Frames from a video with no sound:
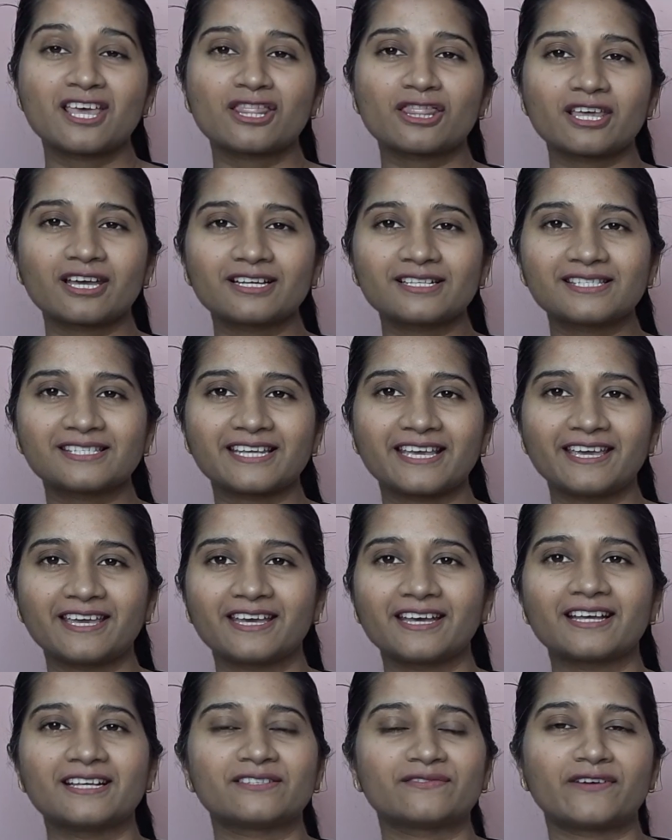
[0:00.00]

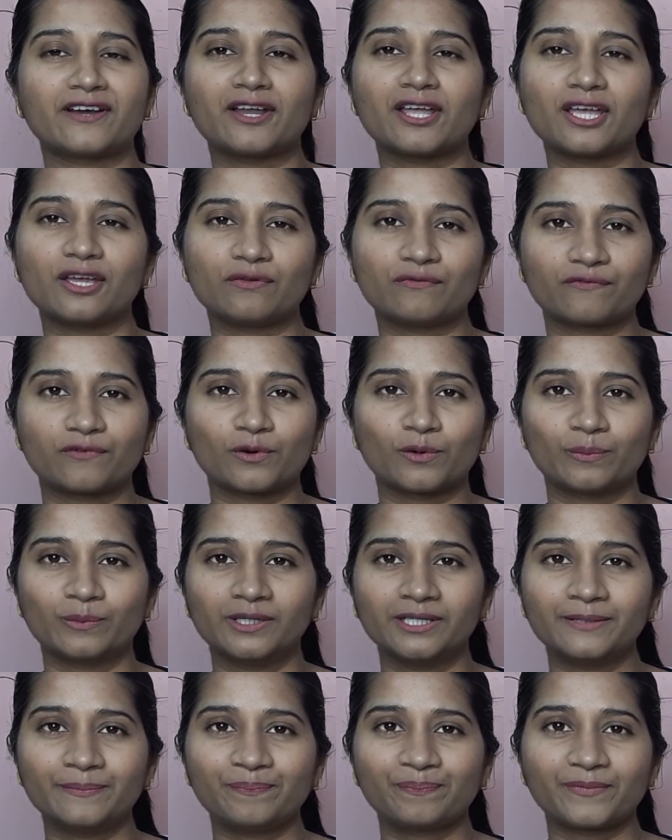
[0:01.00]
Thirsty is very
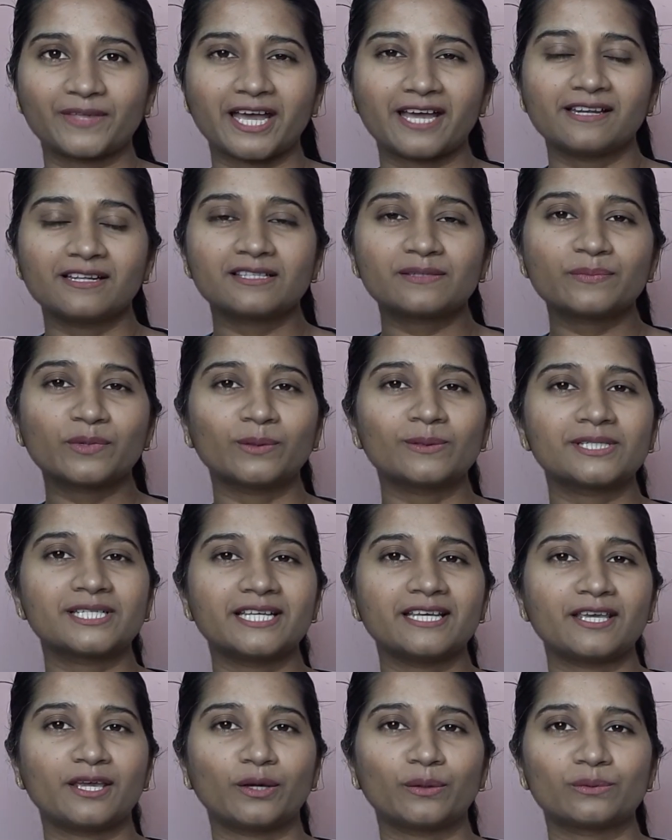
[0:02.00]
informal and it's mostly
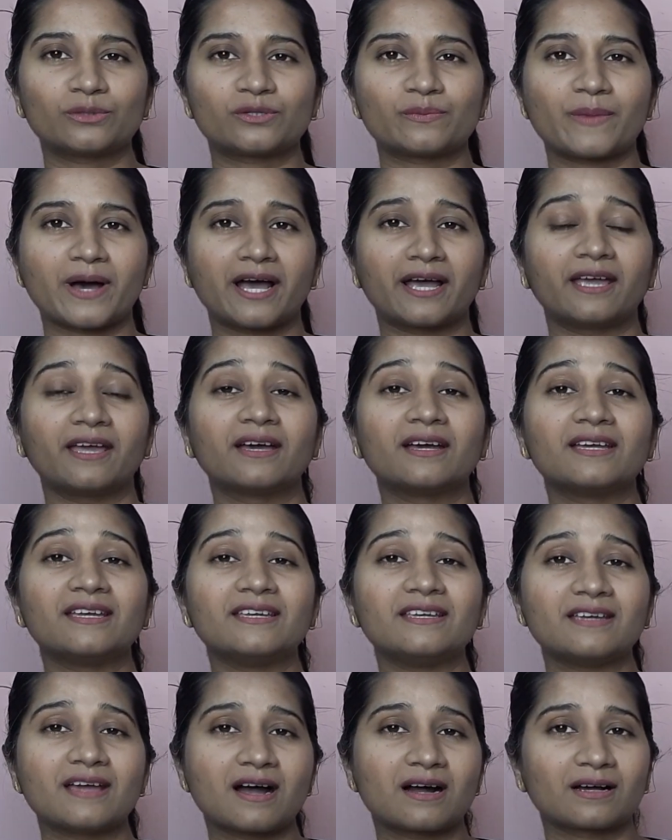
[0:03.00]
used by
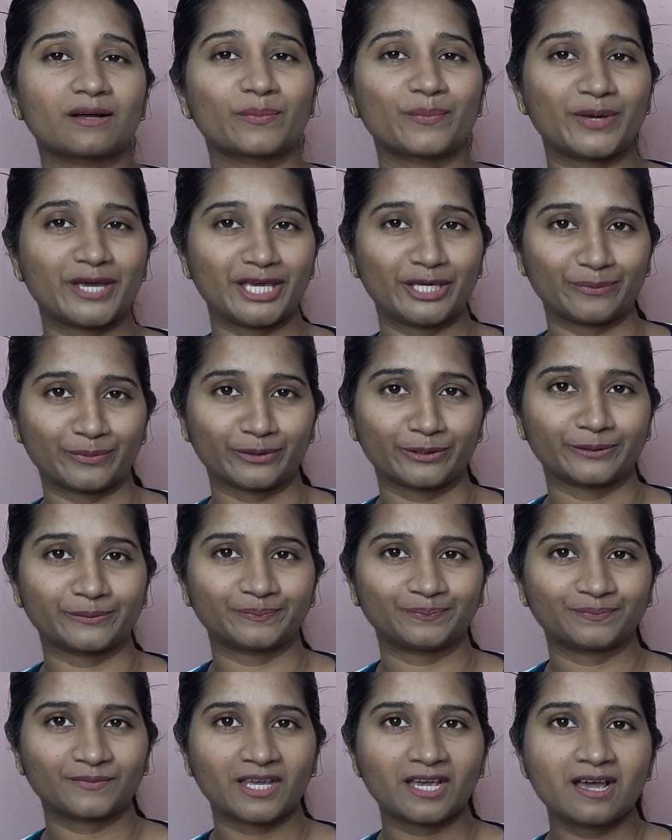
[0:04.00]
young people
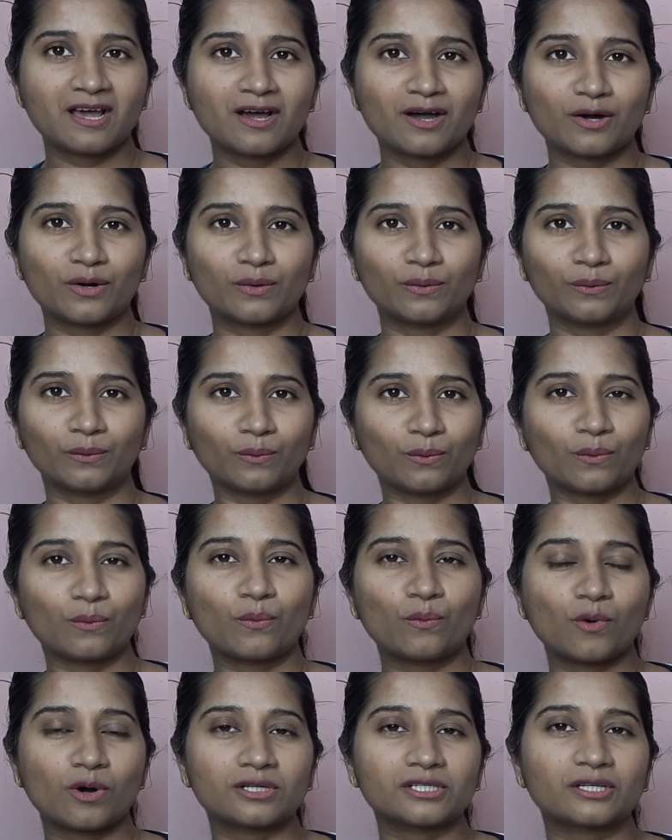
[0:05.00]
who
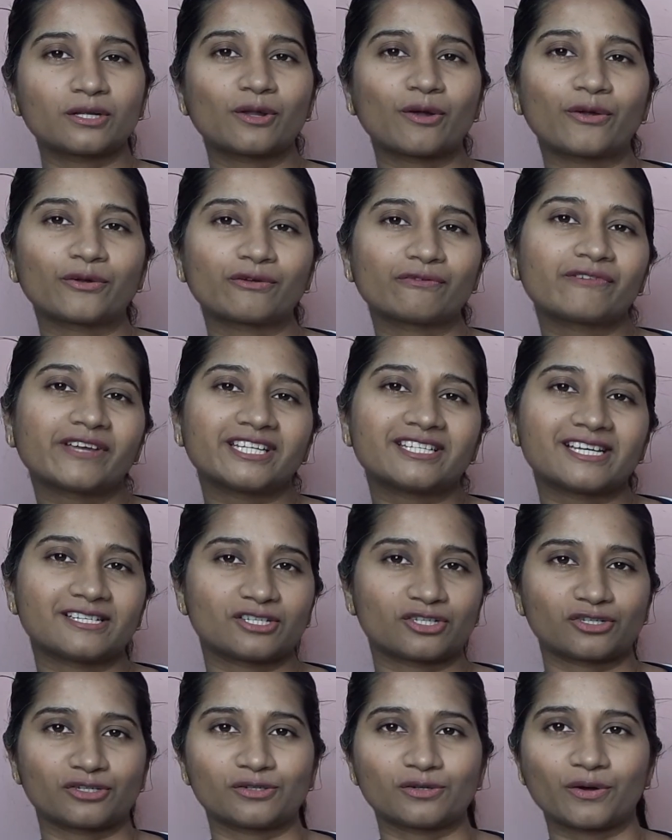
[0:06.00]
want a lot of
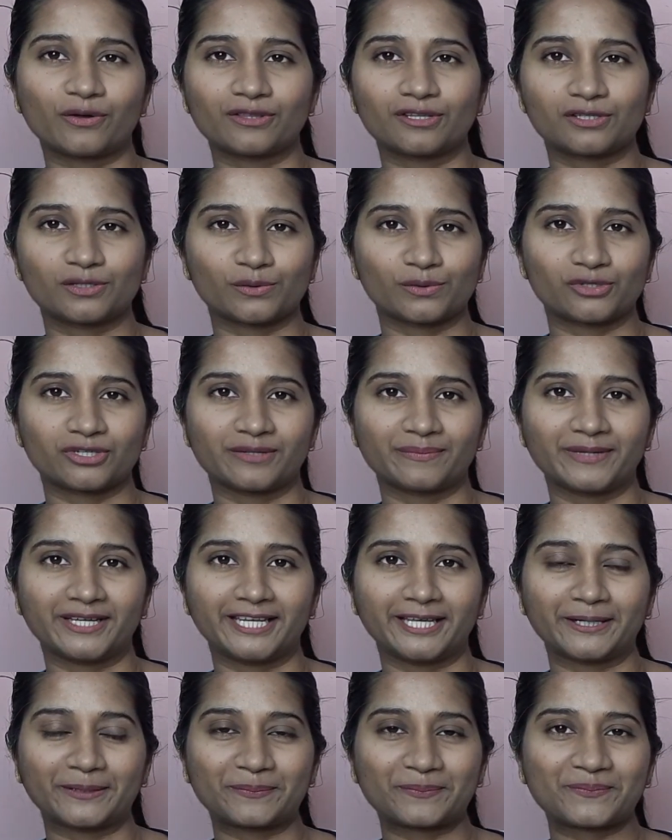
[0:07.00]
attention on the social
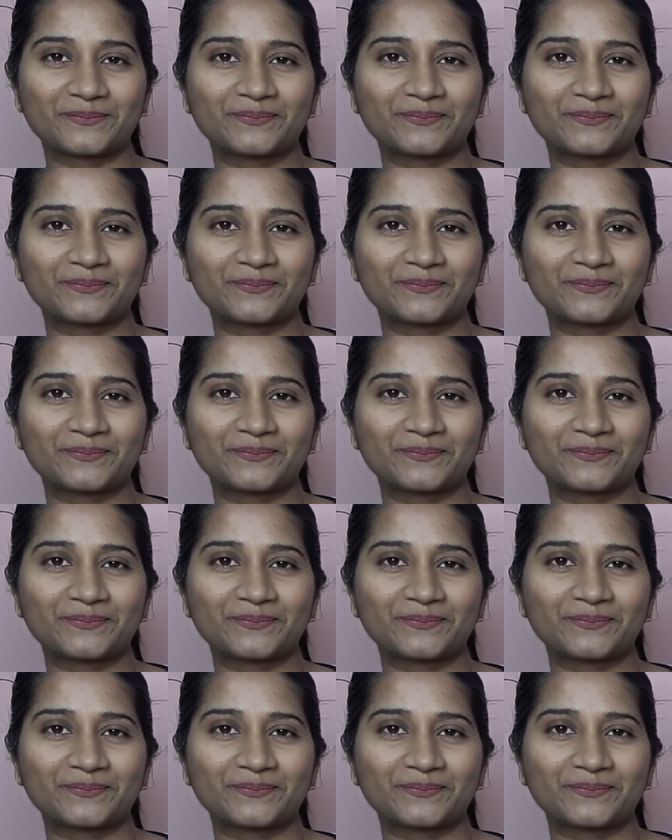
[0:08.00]
media.